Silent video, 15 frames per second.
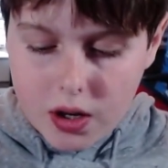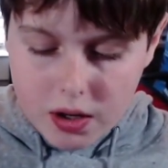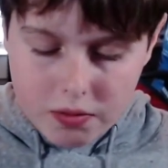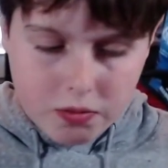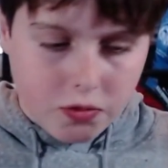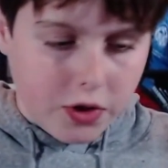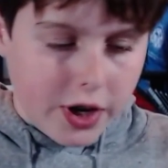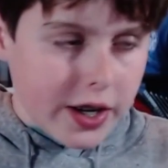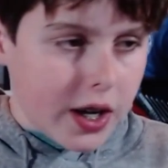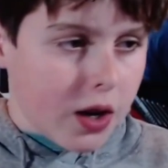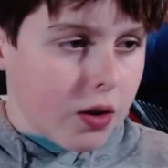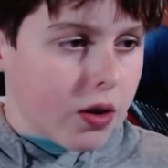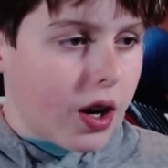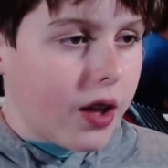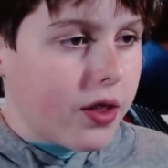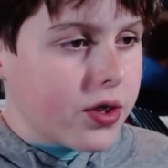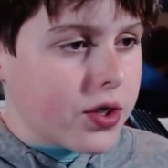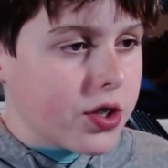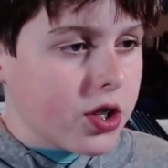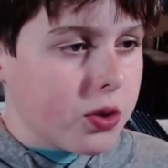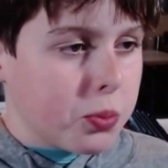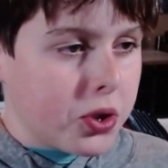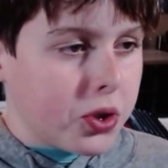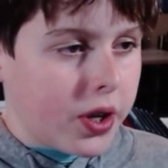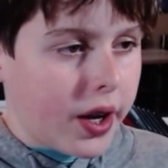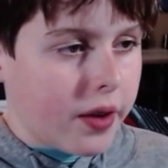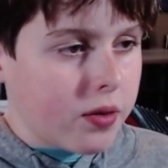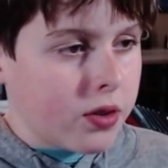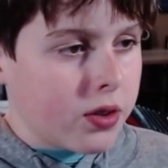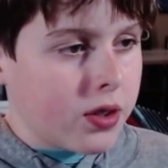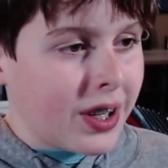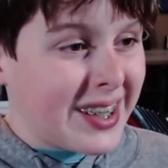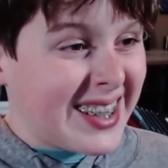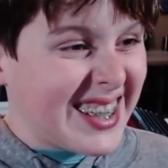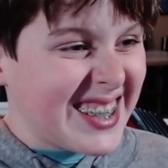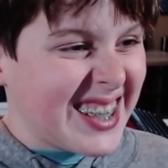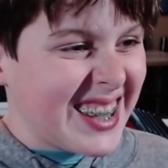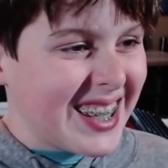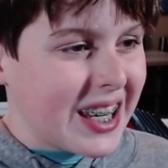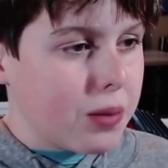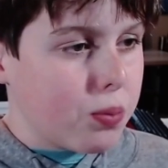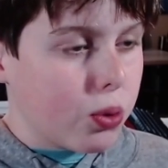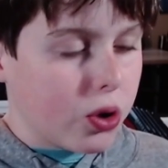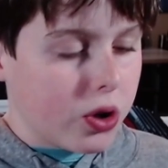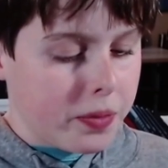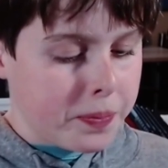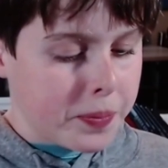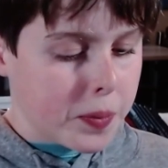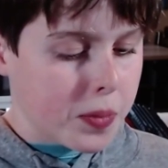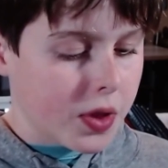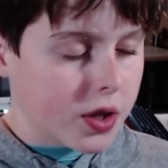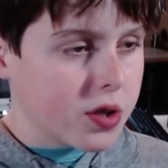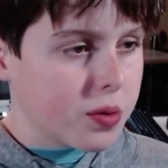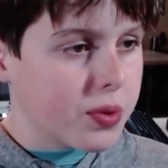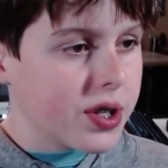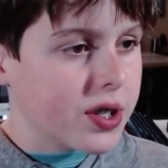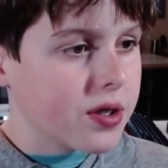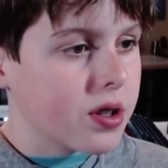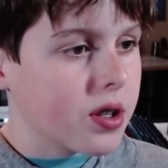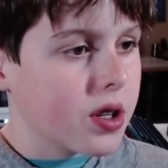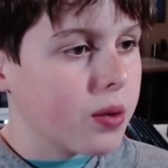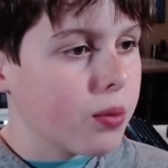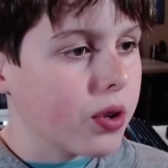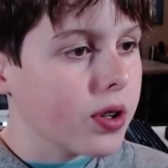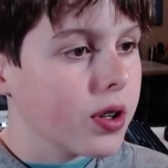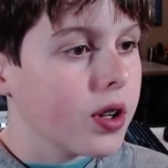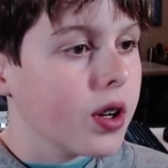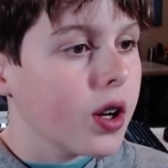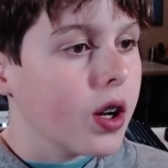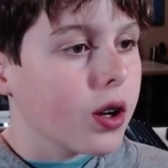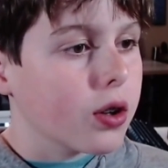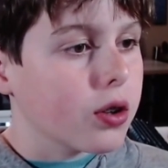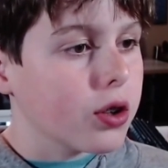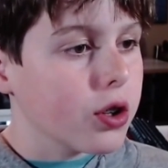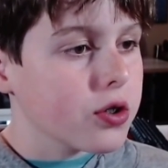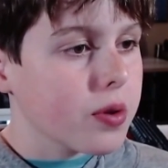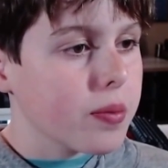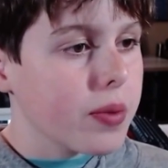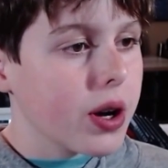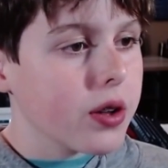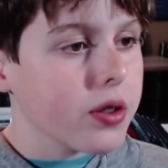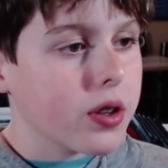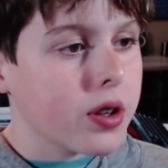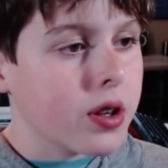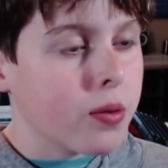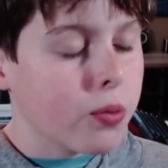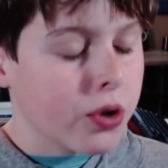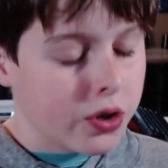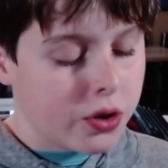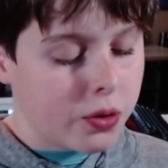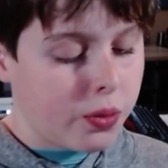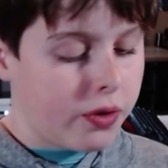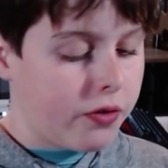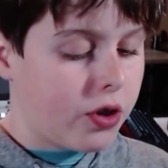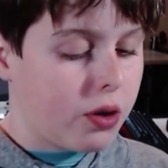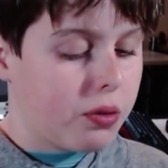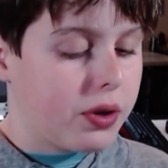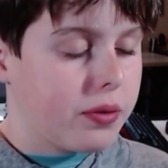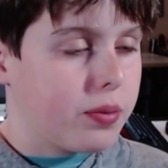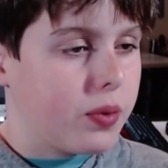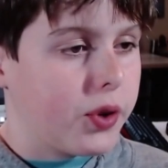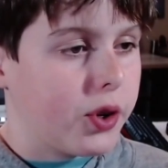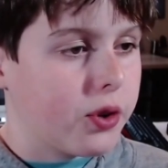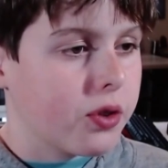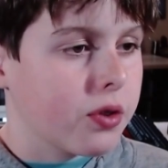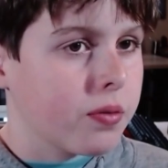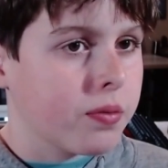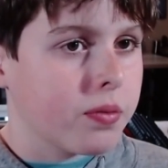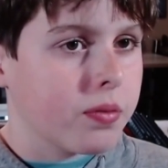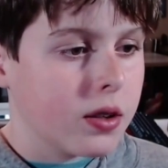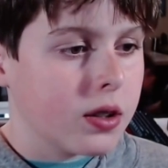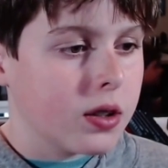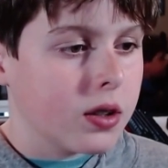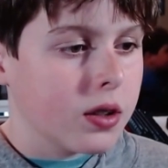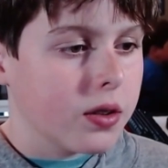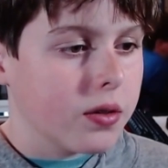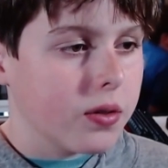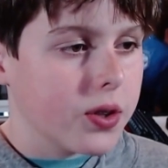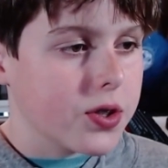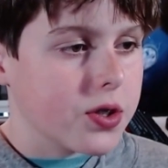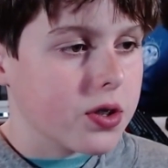right now, this is going to be testing the keyboard. It's going to be testing the keyboard close to my mouth, and then we're going to do one far away from my mouth. This is